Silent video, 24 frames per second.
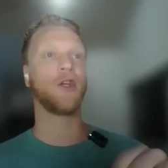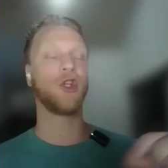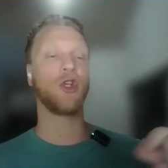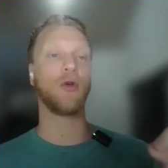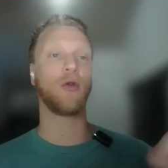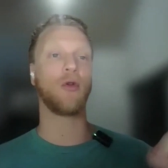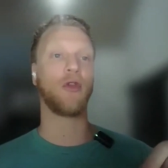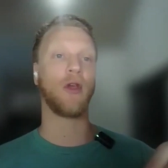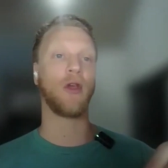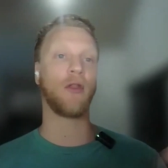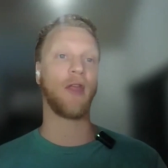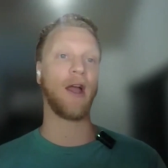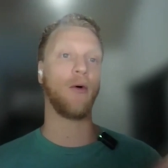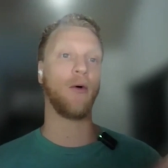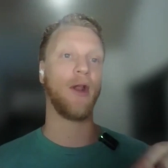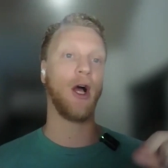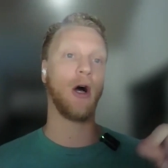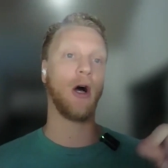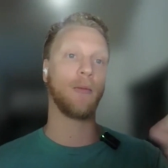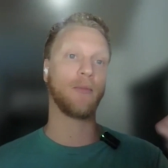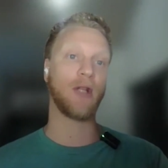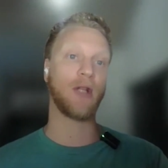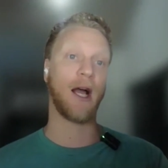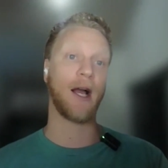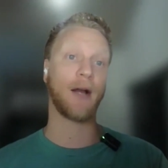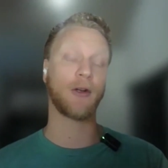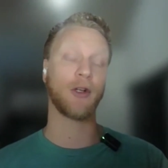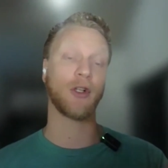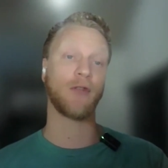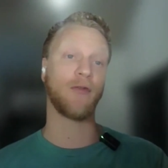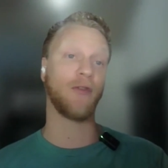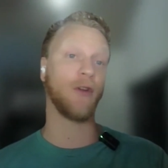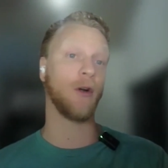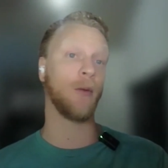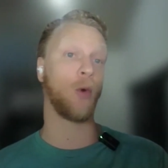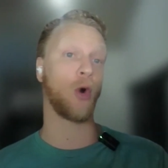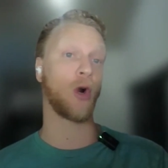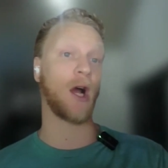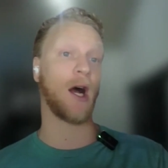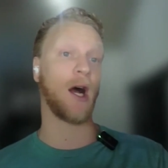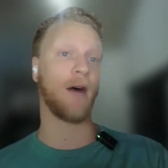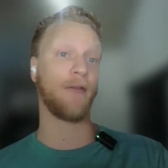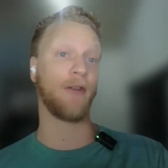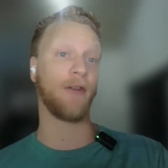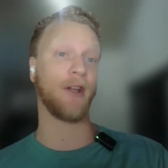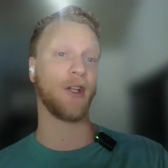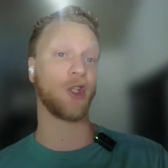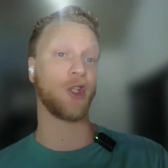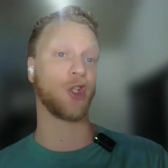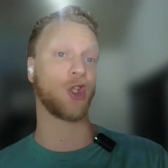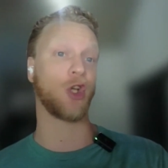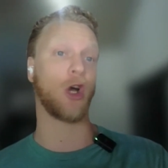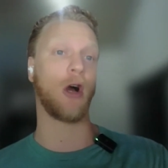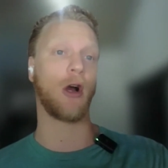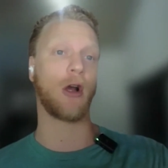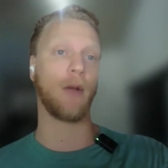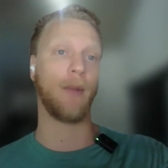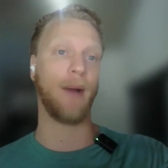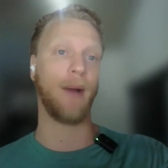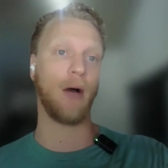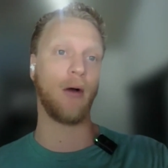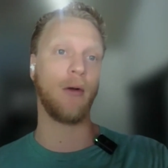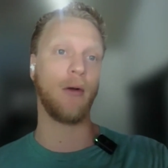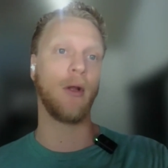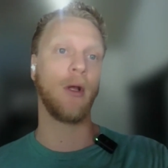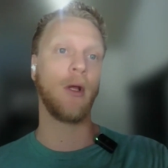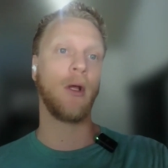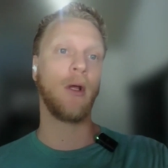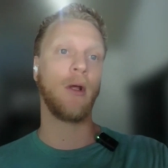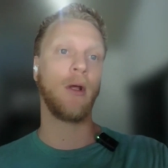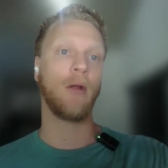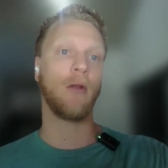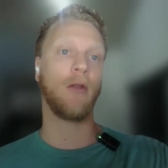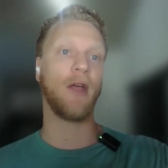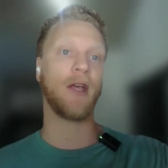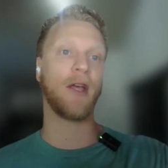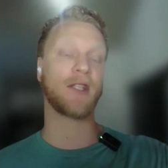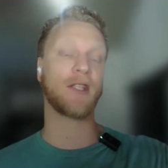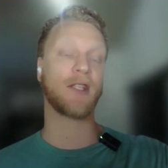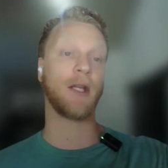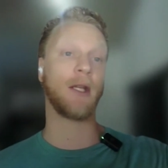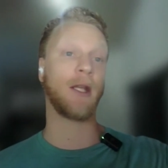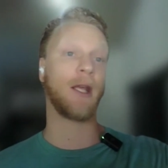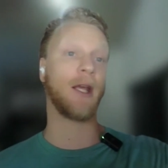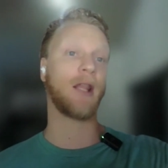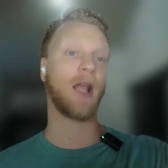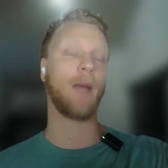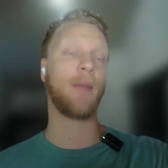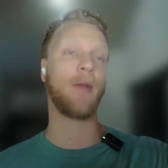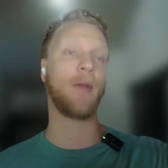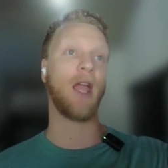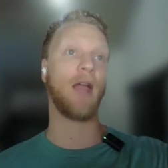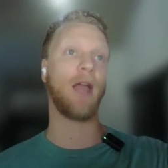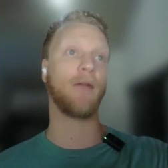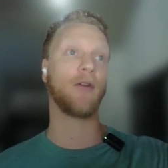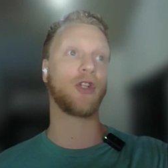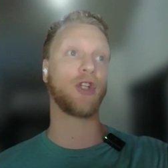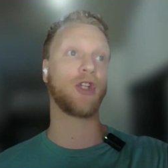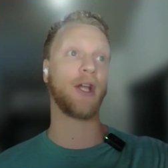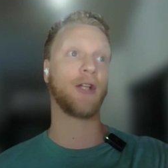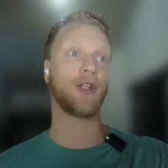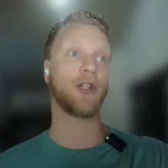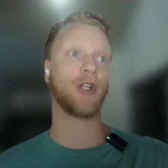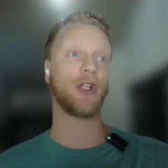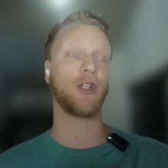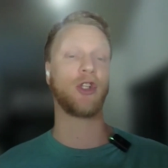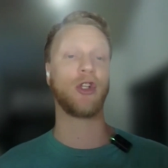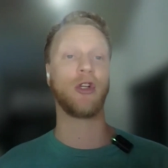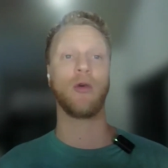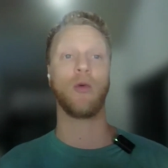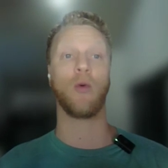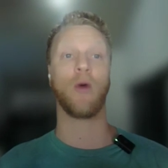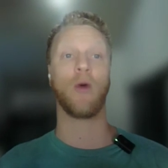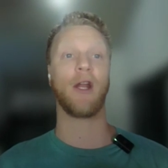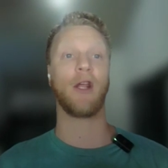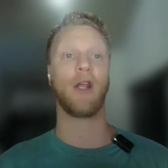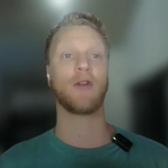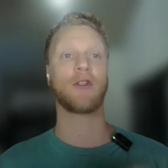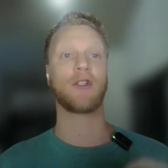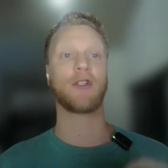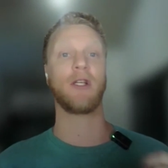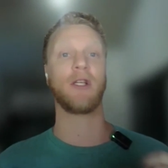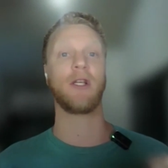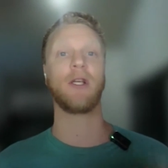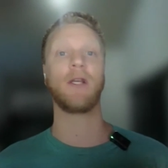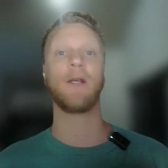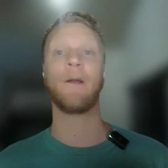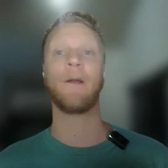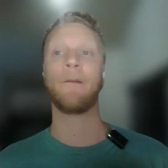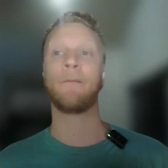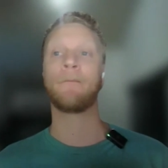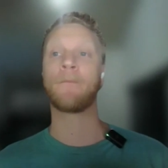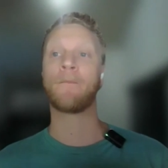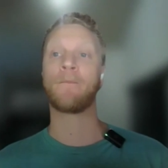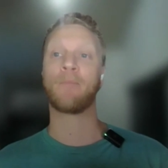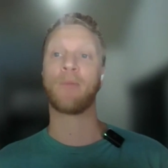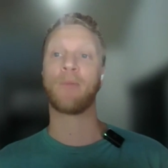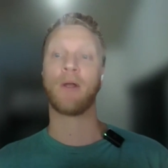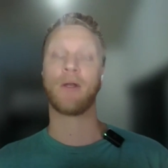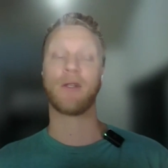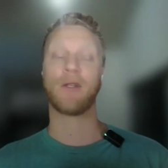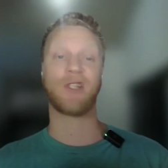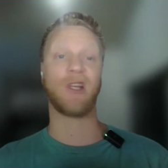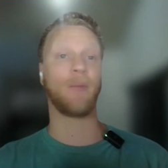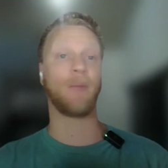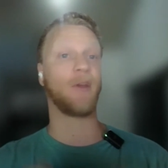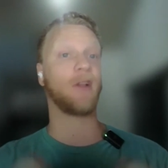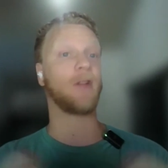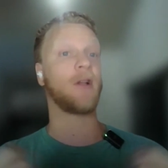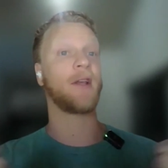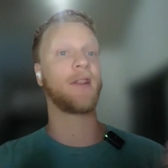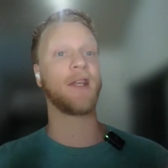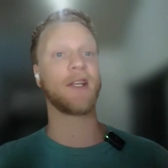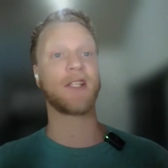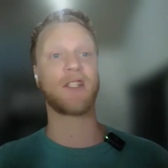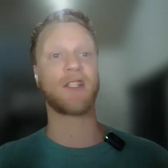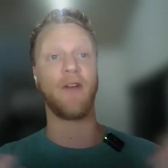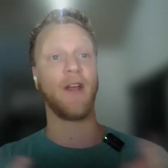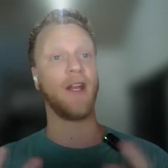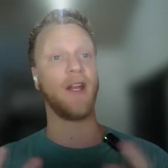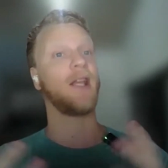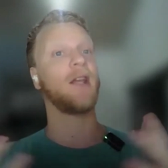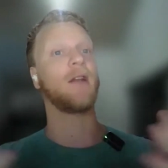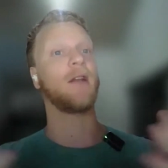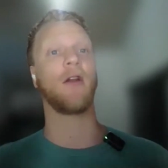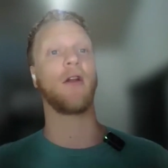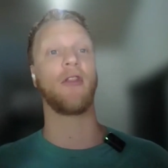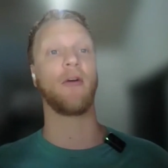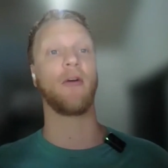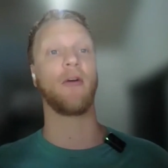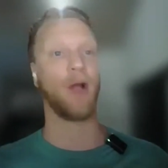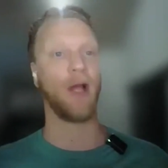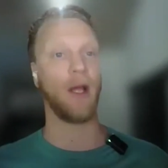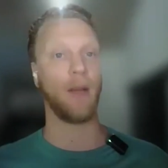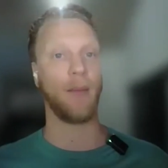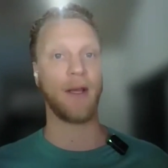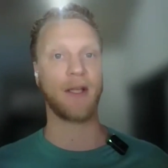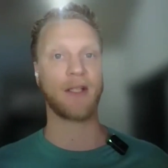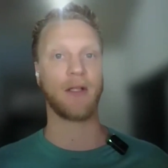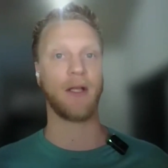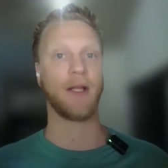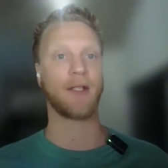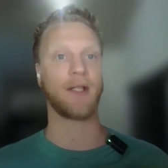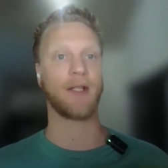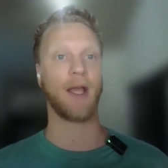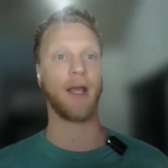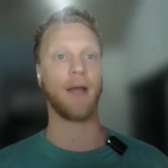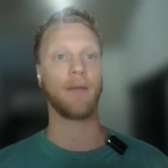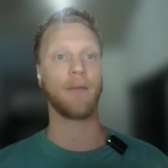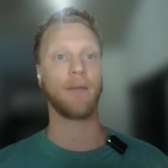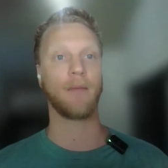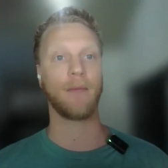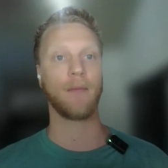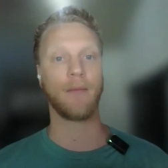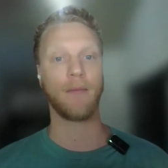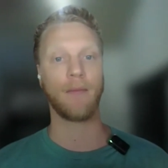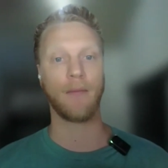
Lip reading: you think that would help doctors feel more confident to talk about this and get that behavior change? And 2, where do you see something like this fitting into the plant-based landscape?